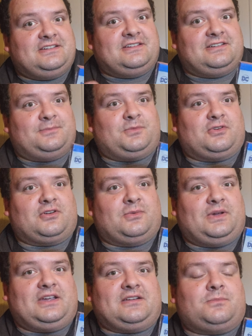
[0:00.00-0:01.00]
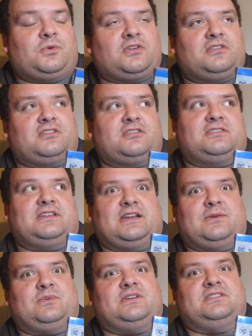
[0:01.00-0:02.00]
and more awake and more alert than I
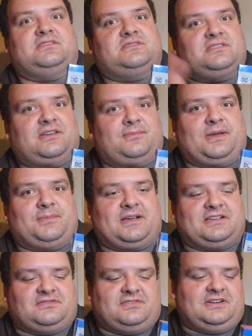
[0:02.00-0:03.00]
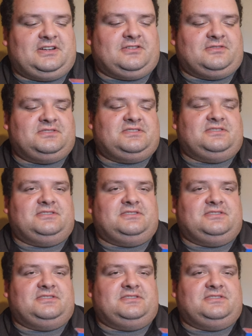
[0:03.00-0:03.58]
was in my past videos.